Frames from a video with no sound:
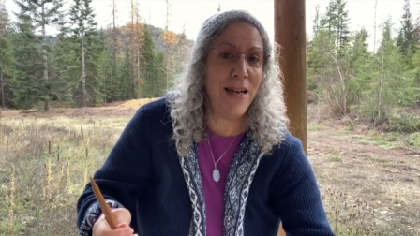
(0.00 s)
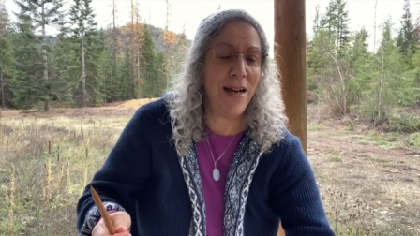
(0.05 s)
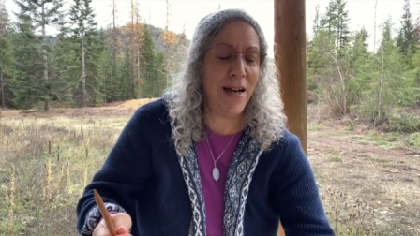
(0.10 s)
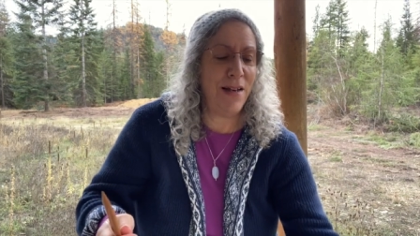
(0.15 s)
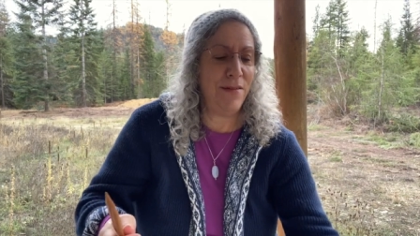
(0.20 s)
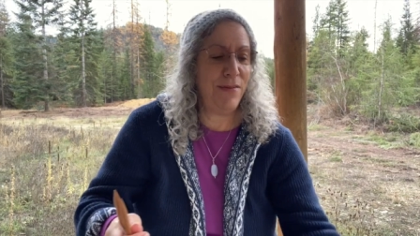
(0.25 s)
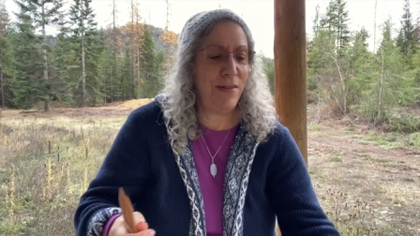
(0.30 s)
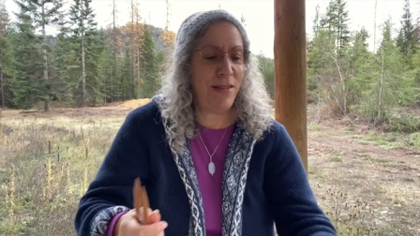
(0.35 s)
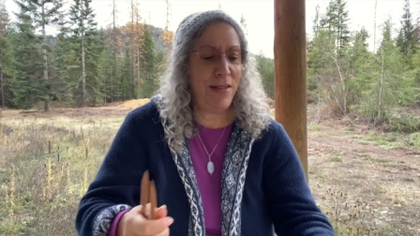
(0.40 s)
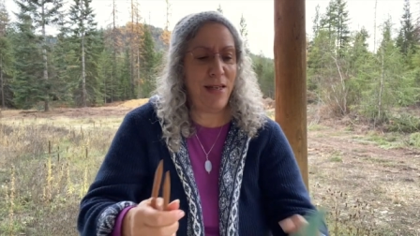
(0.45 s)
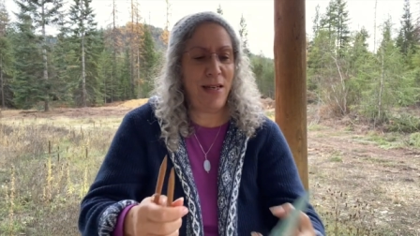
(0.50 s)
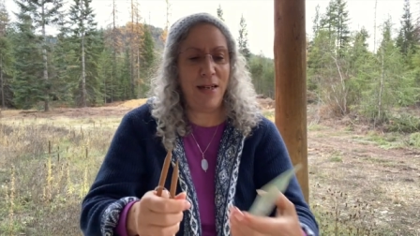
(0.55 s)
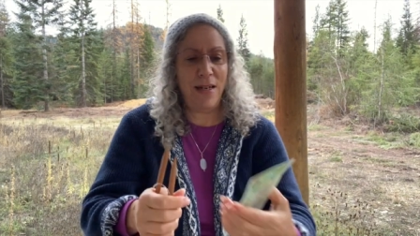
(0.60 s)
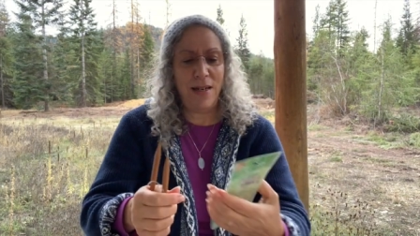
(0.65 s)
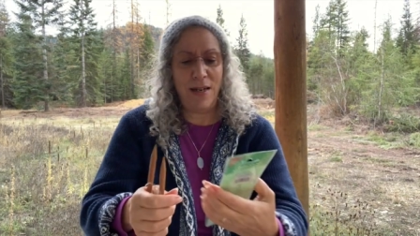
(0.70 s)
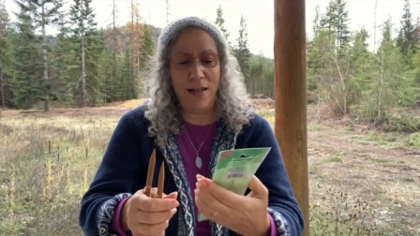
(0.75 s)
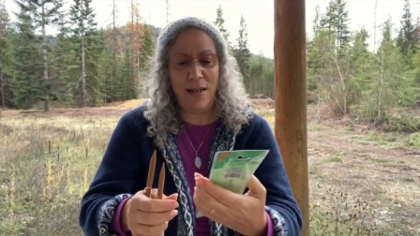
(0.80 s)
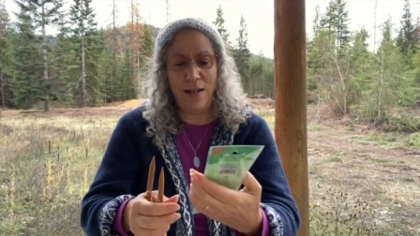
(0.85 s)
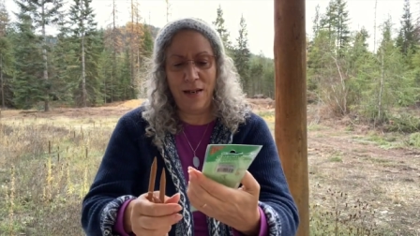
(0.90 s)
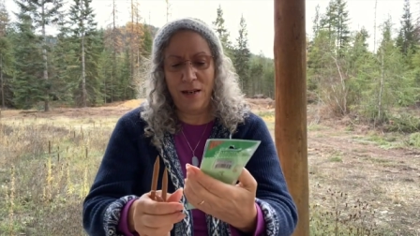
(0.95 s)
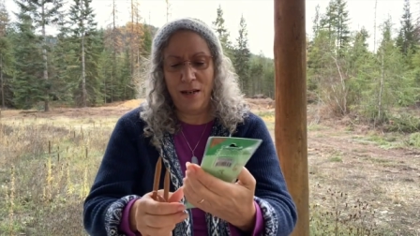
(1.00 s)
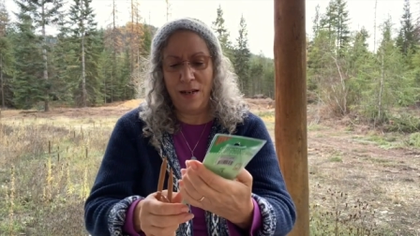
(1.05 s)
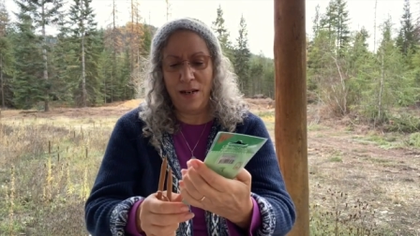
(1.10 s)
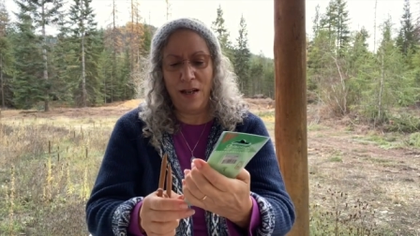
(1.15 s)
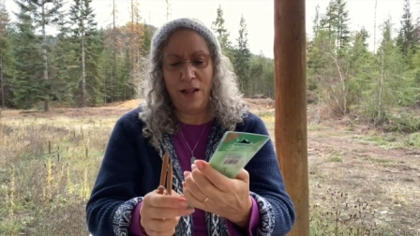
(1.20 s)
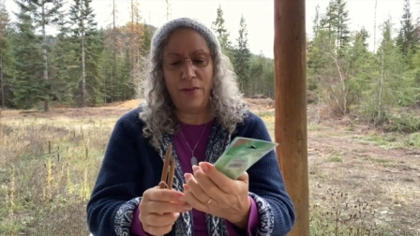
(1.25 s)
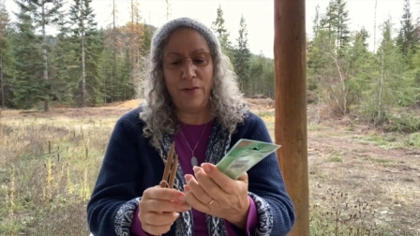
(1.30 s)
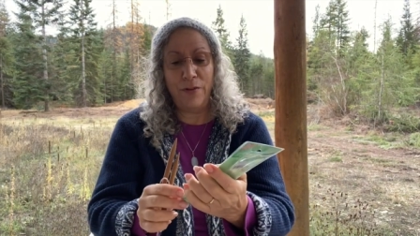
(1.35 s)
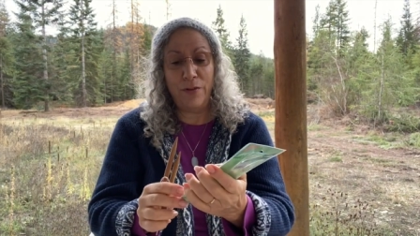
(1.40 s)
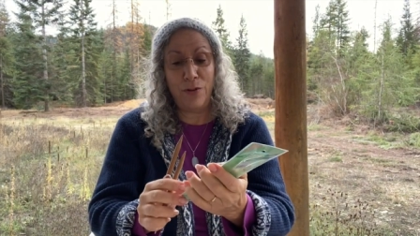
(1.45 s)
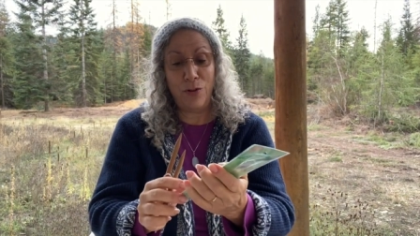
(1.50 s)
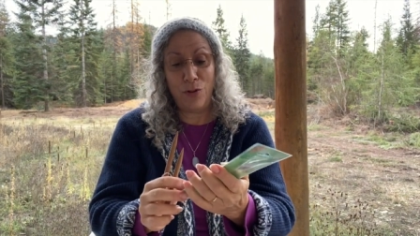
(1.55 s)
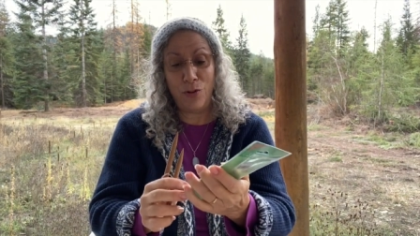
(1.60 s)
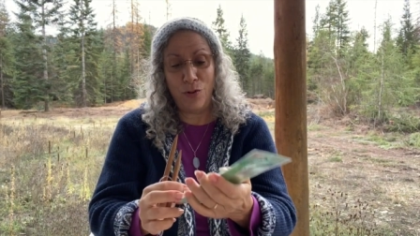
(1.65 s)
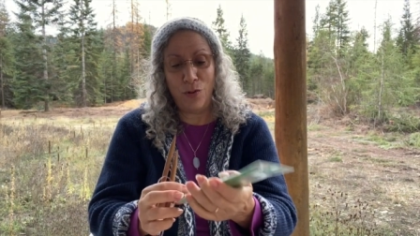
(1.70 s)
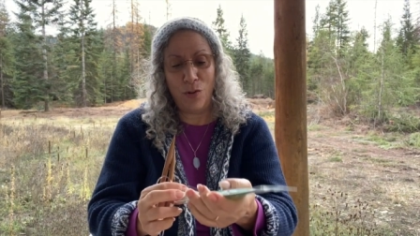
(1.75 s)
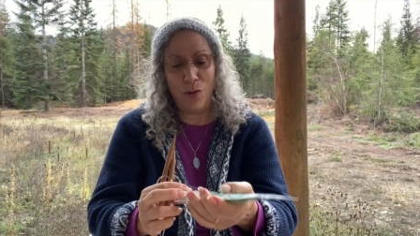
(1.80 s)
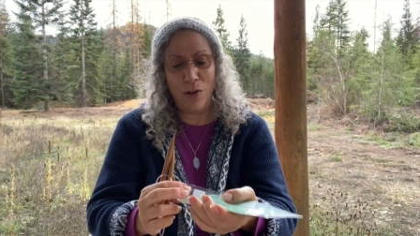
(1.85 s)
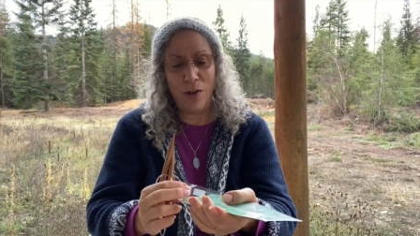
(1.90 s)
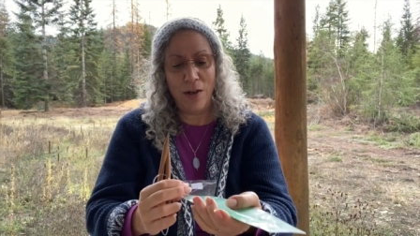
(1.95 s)
I've seen it in another
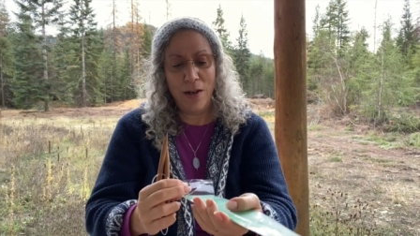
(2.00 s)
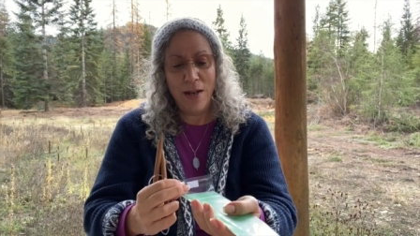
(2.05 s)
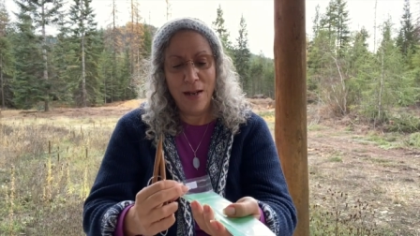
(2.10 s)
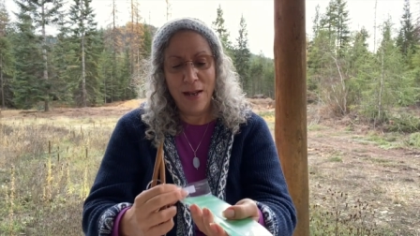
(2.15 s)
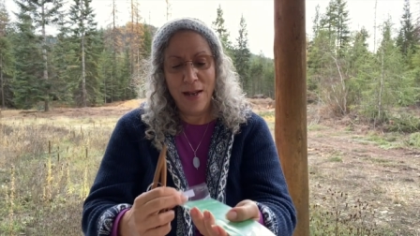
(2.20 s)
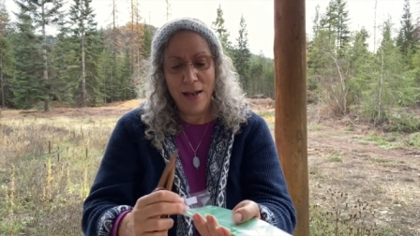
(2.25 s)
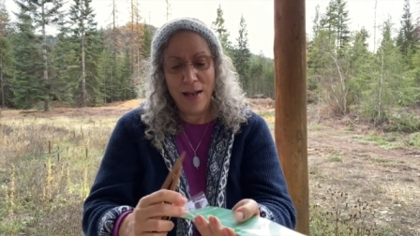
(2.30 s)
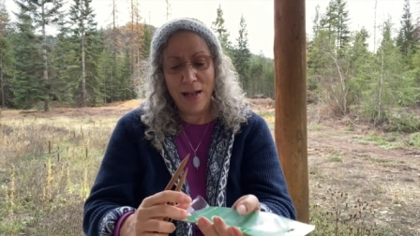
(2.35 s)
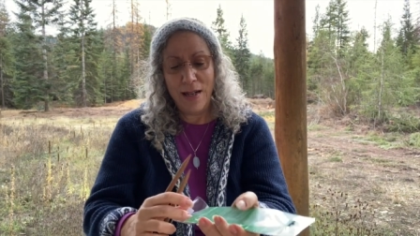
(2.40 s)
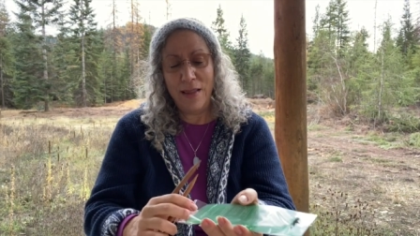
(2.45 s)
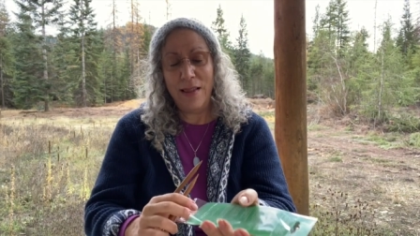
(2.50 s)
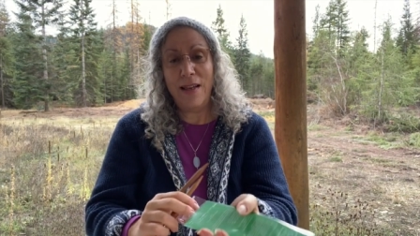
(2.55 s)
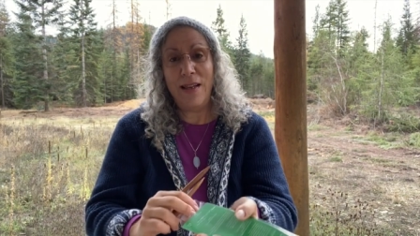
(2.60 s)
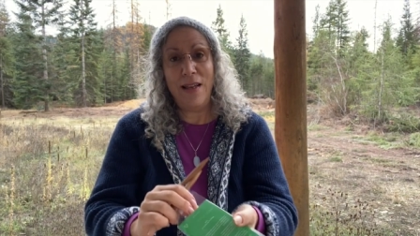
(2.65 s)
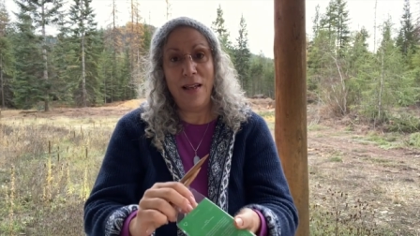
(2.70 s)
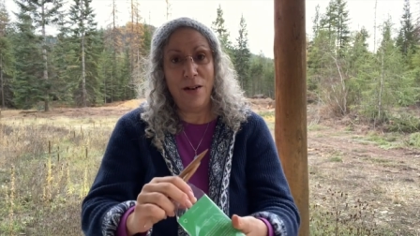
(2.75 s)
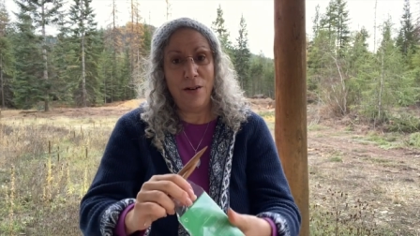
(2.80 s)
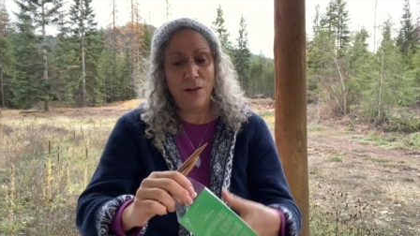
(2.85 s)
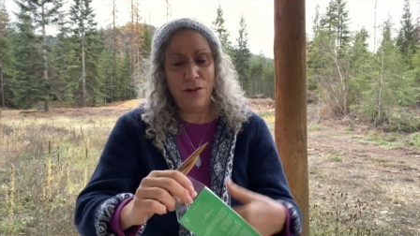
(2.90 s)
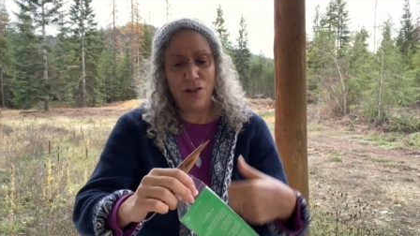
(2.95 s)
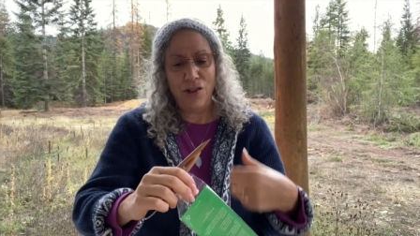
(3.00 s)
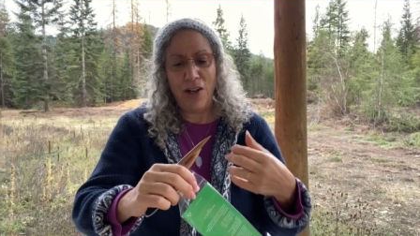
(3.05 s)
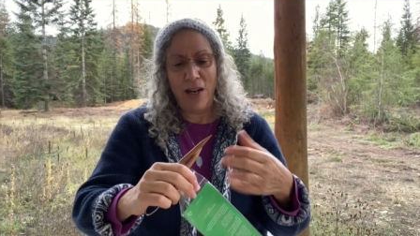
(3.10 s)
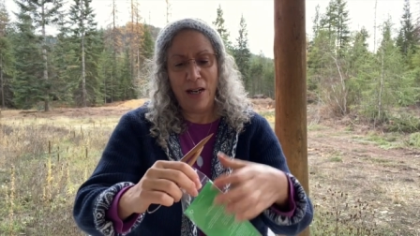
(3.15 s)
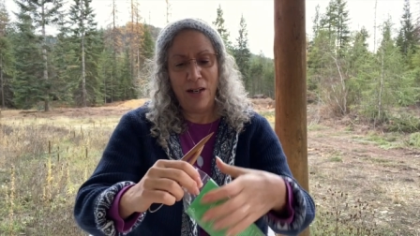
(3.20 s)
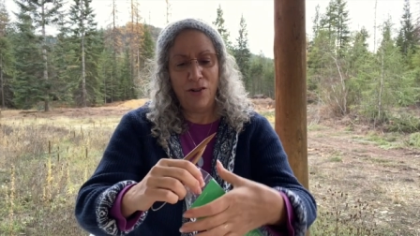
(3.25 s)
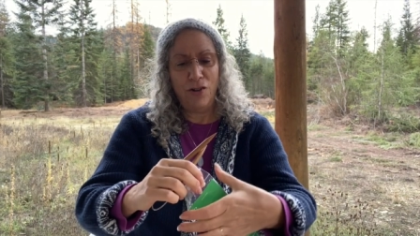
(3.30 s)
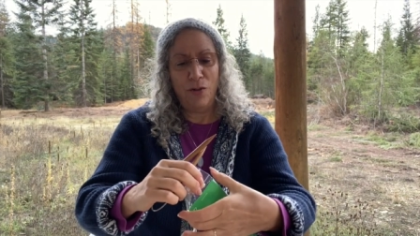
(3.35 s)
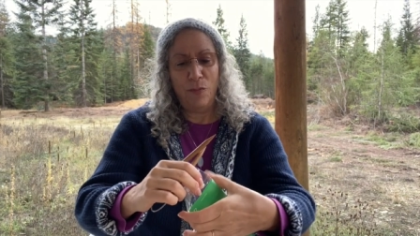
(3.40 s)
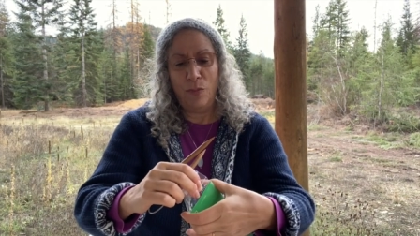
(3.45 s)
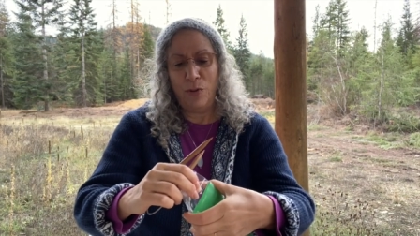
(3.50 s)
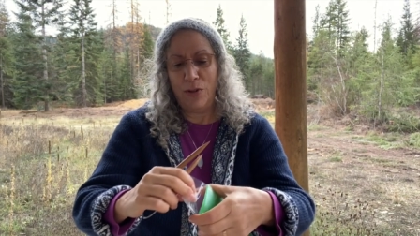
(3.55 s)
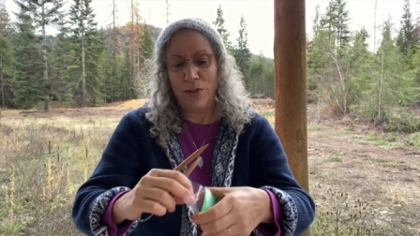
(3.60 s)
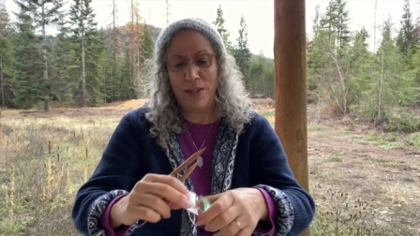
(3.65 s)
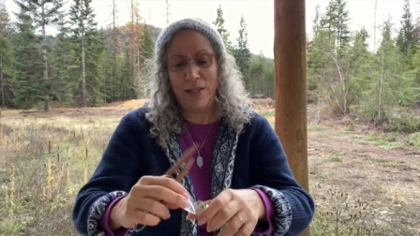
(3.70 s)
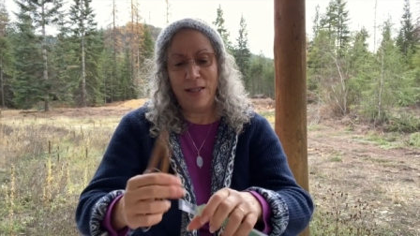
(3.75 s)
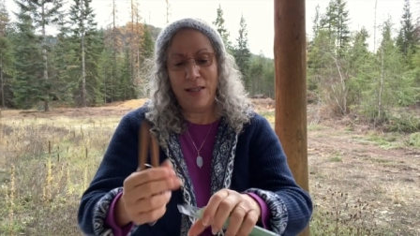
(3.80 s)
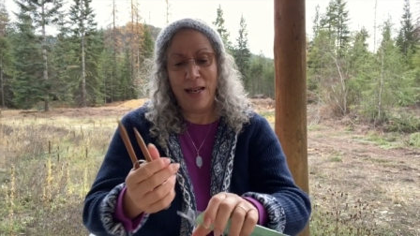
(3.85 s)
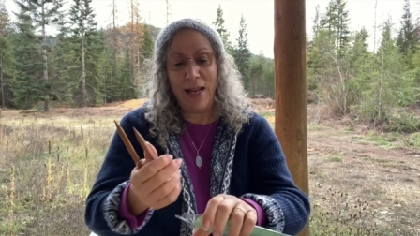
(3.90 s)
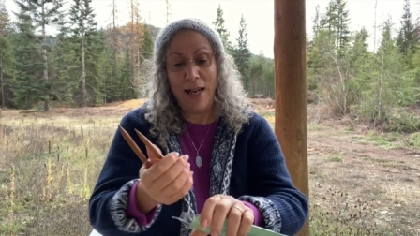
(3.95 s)
store, the interchangeable
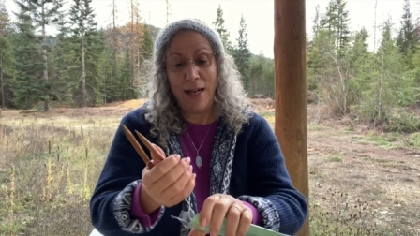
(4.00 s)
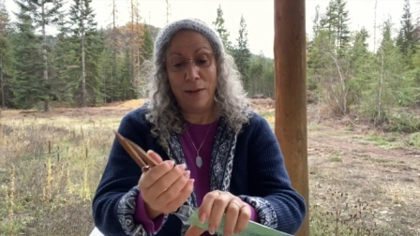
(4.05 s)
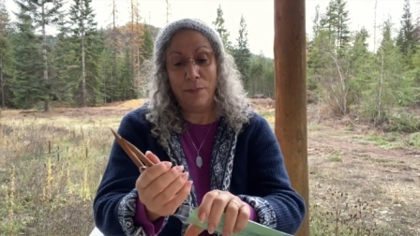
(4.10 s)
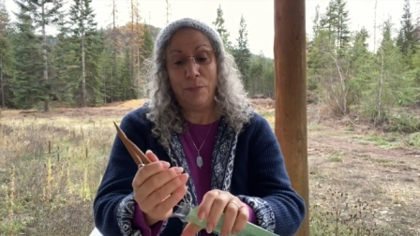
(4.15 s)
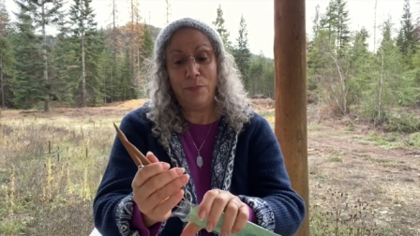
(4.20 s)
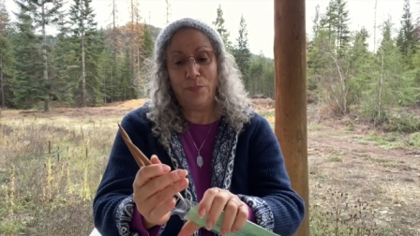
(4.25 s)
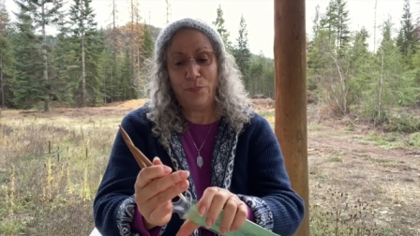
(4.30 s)
set.